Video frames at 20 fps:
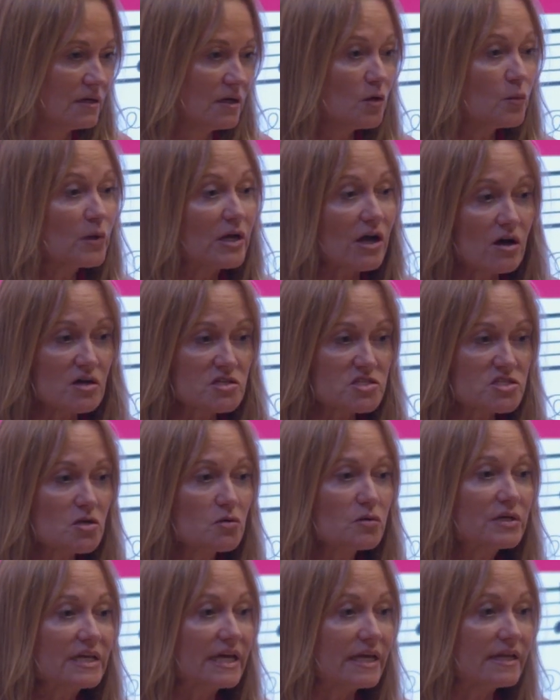We
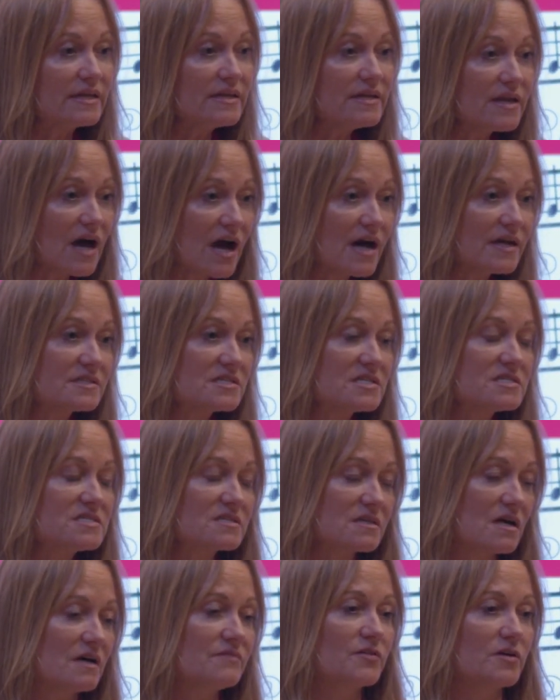also cannot
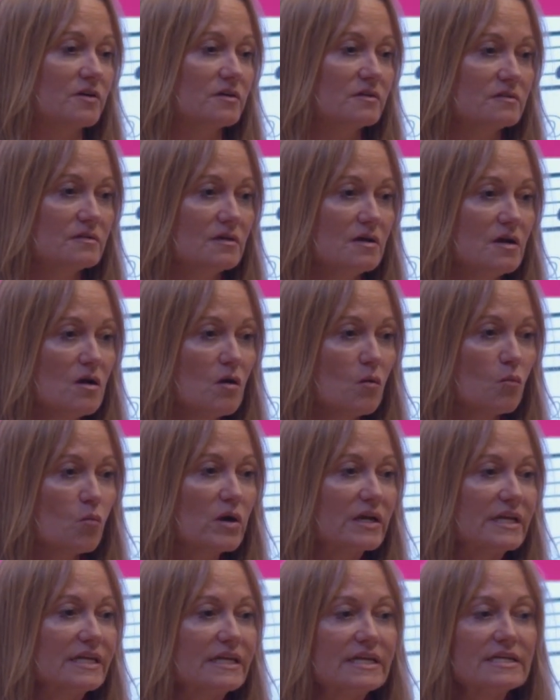discover
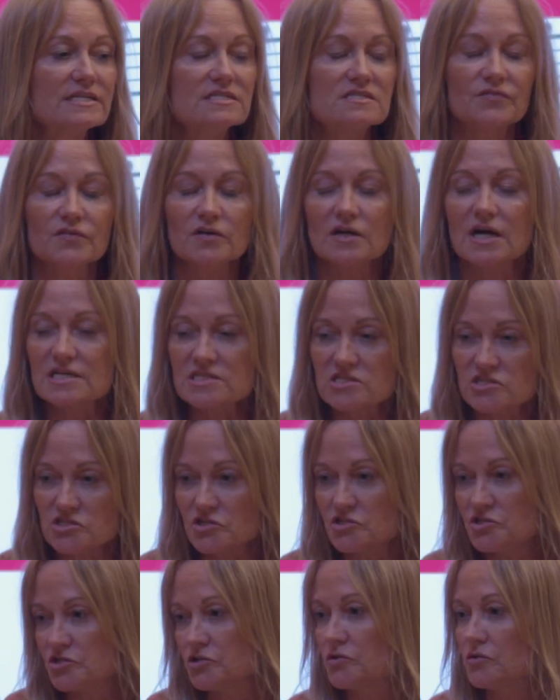what it is for us to
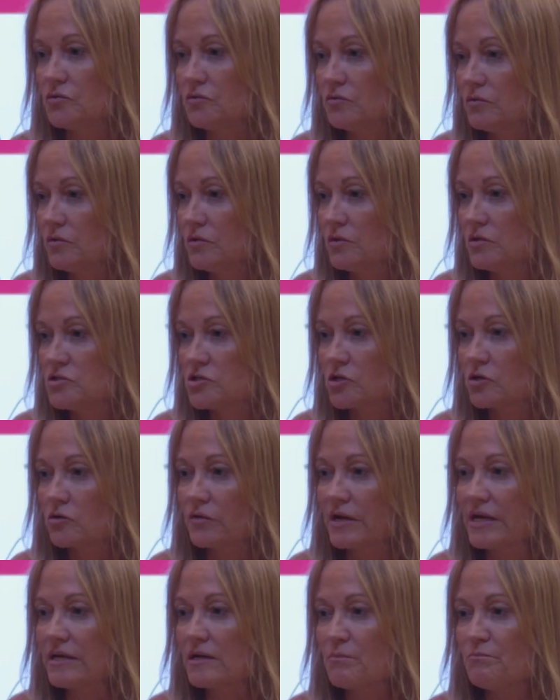do to
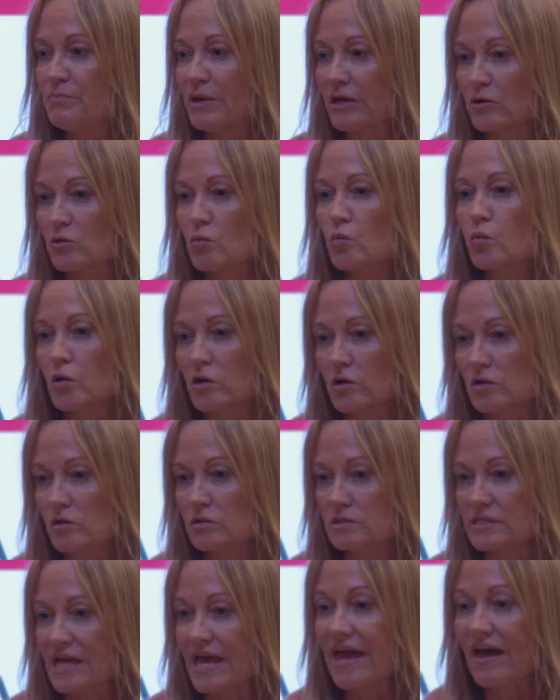create a better
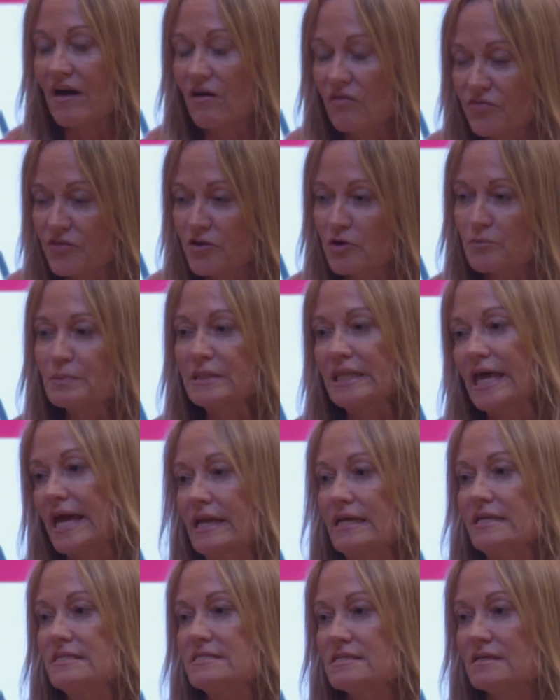world, a healthier
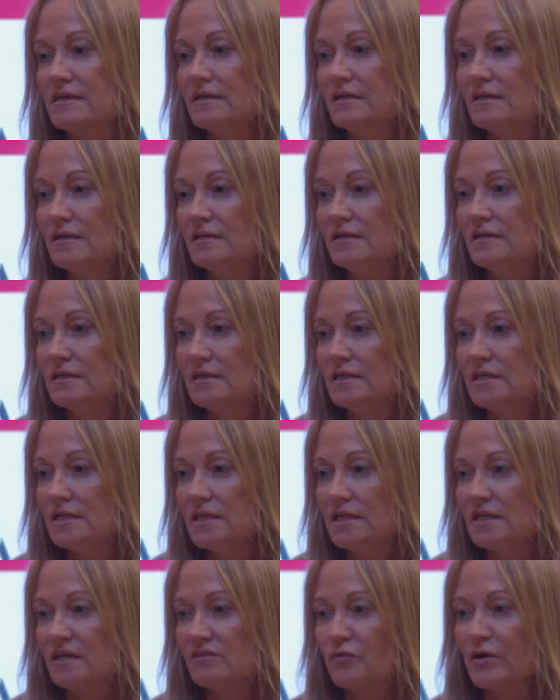planet,
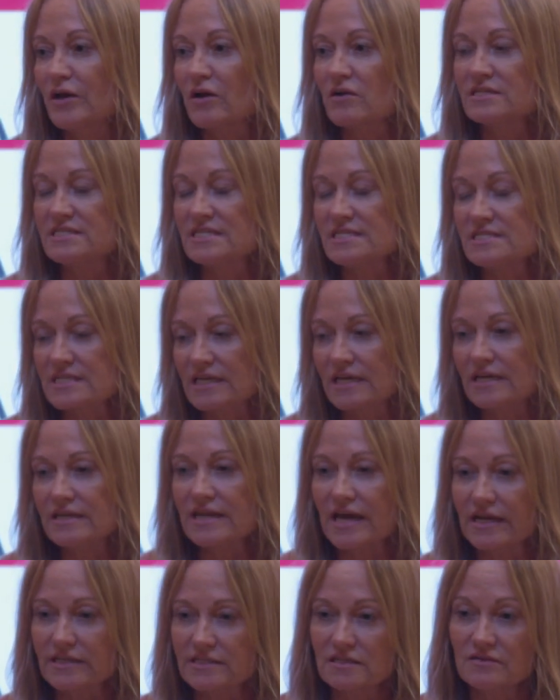if we are
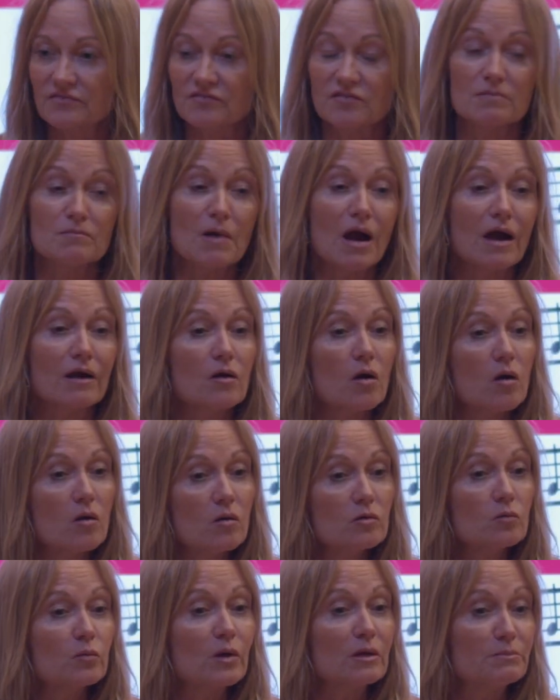disconnected from our
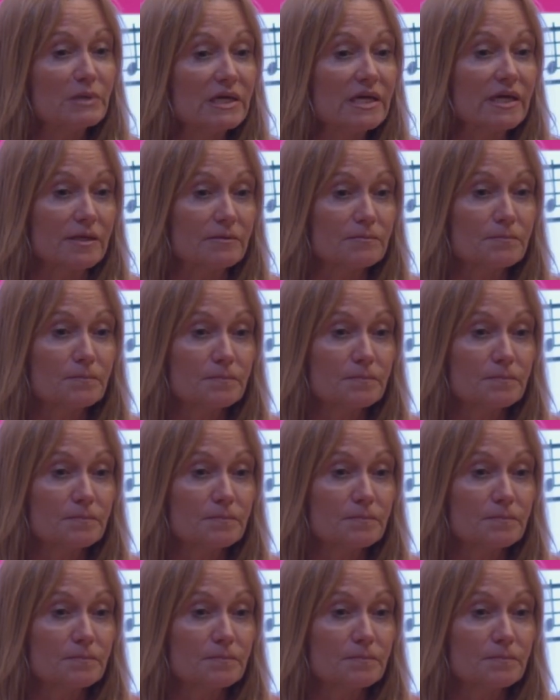own well-being.